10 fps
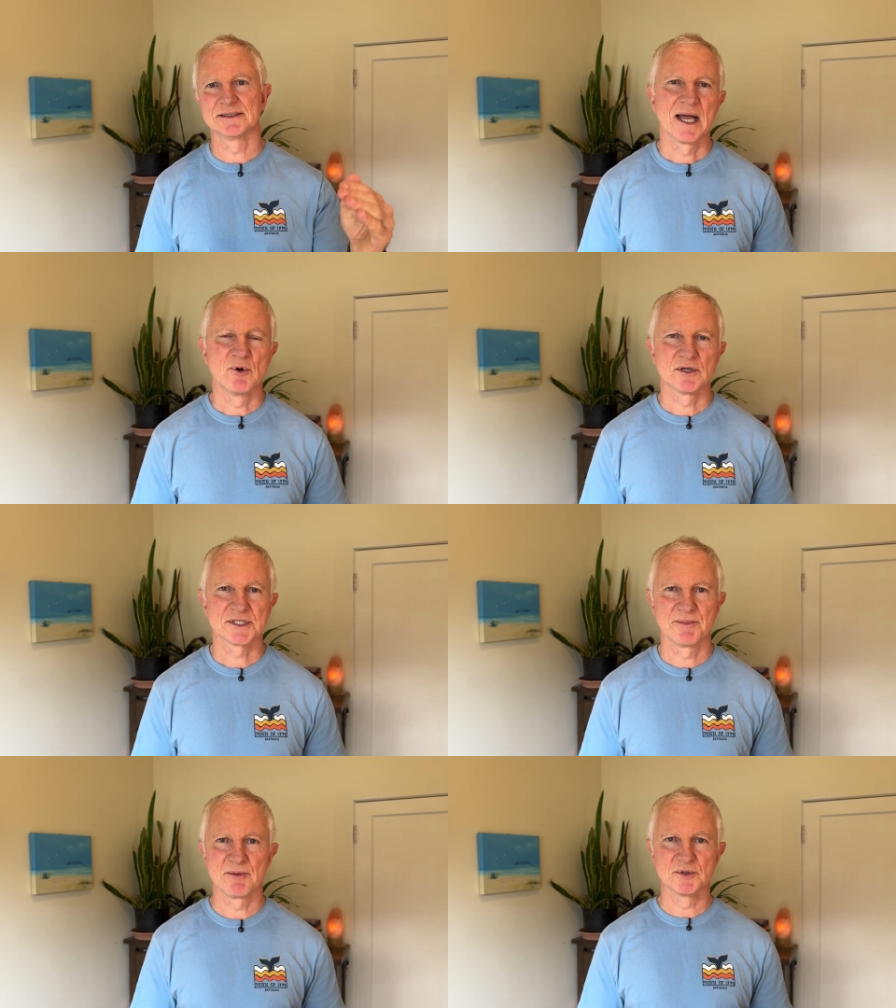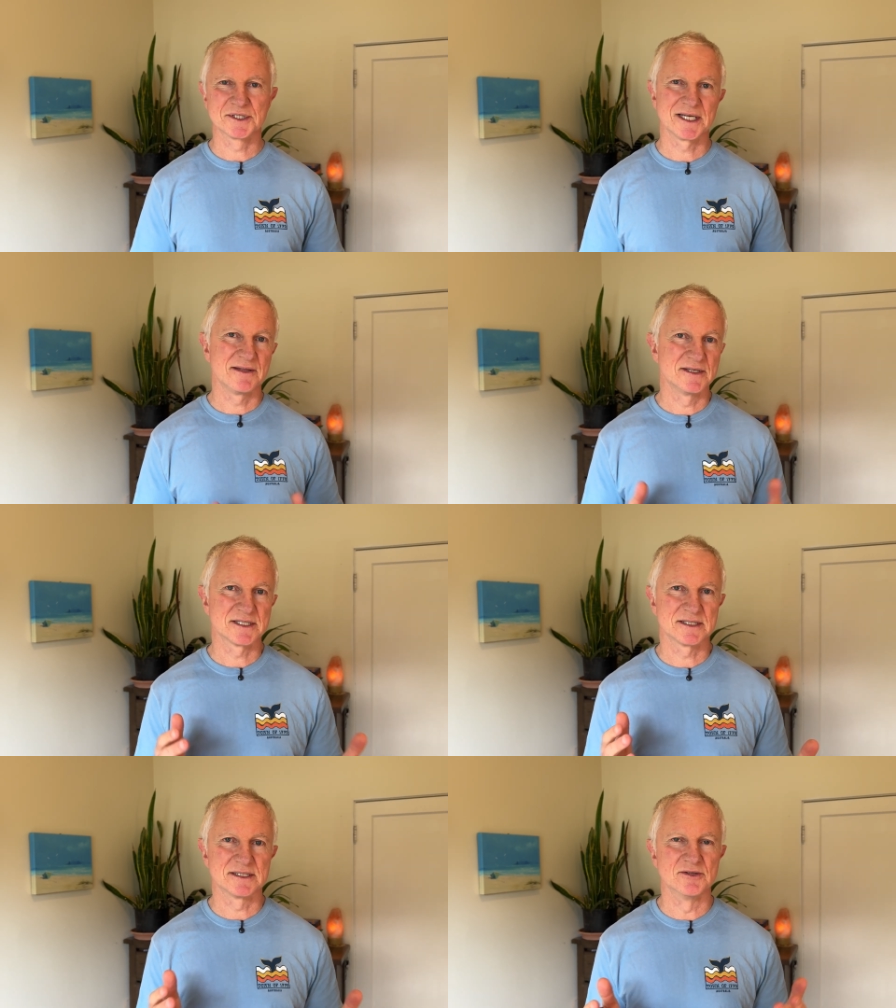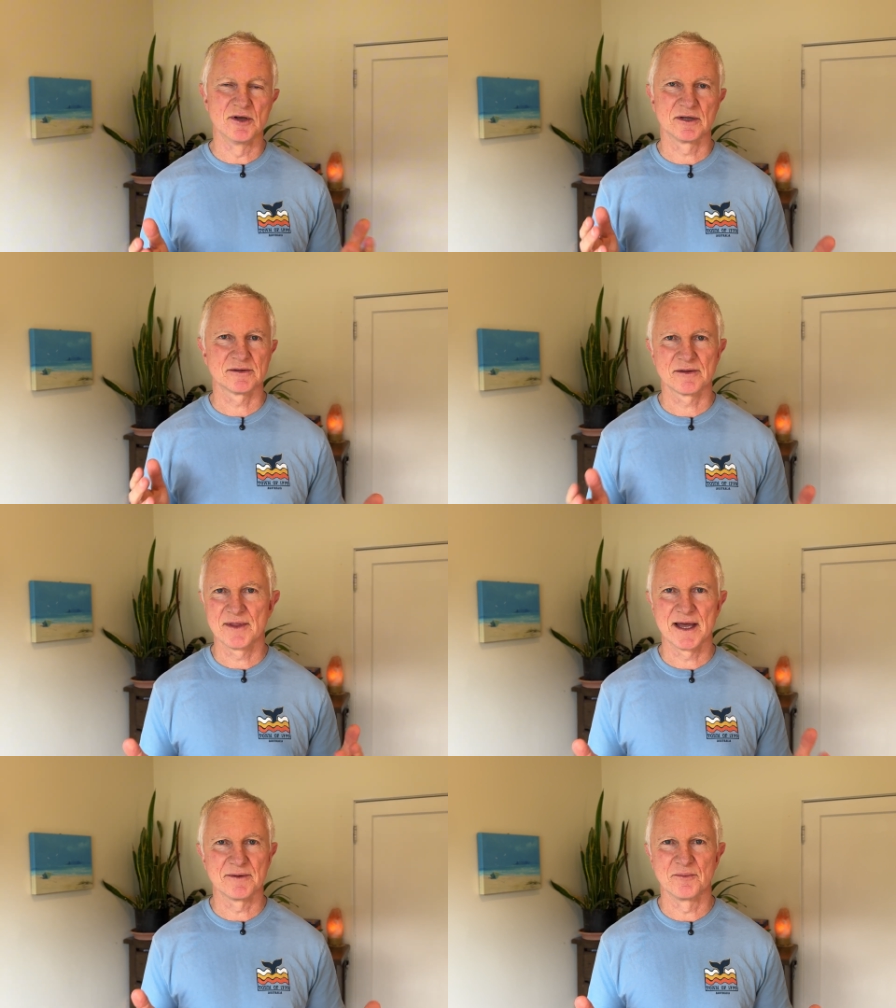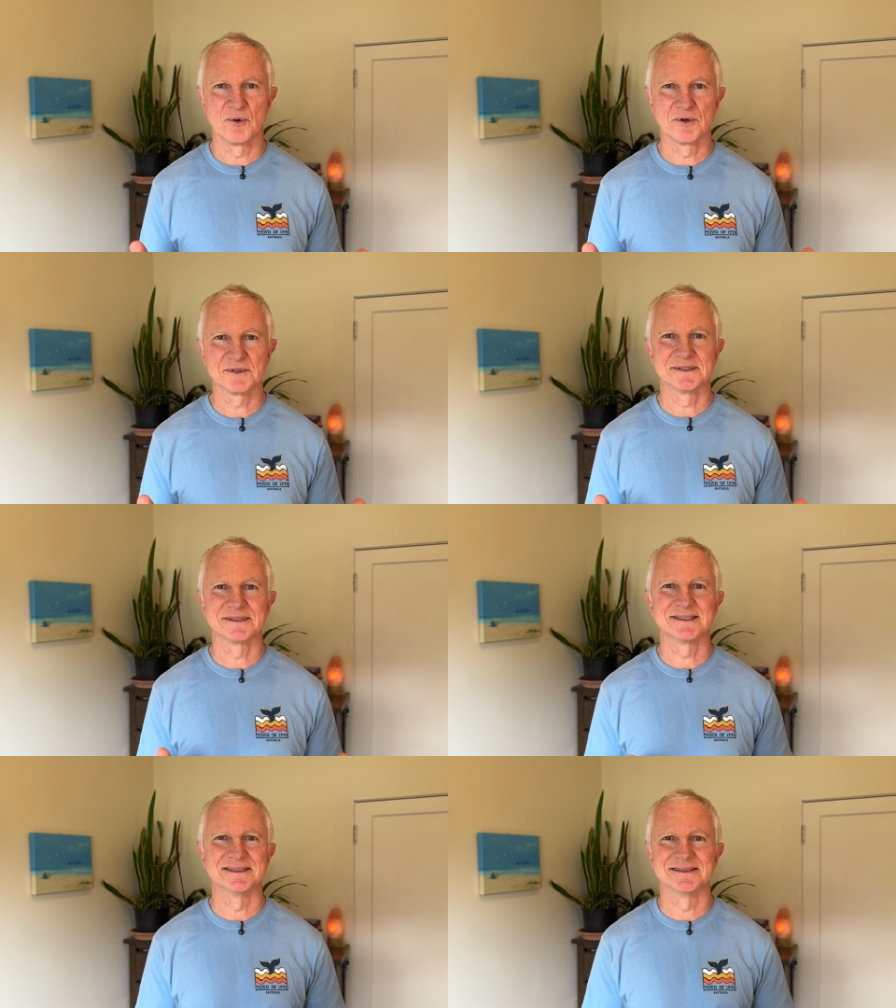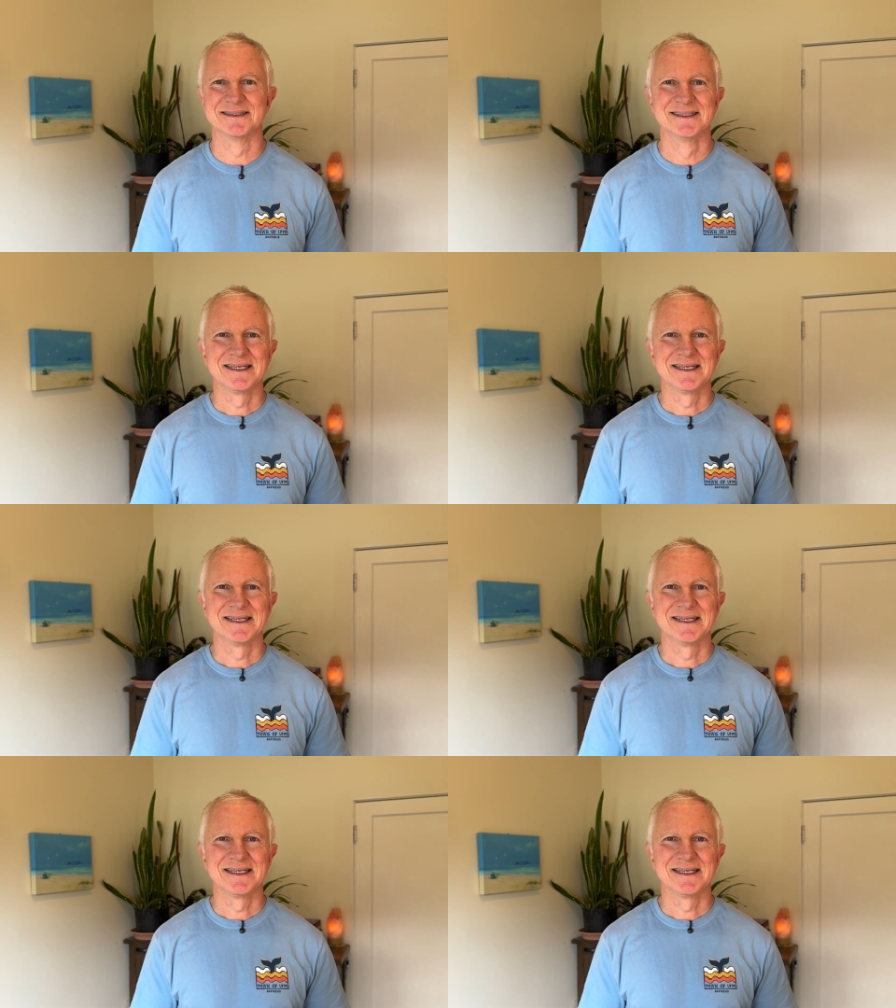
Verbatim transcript: And while some people say this is not that important and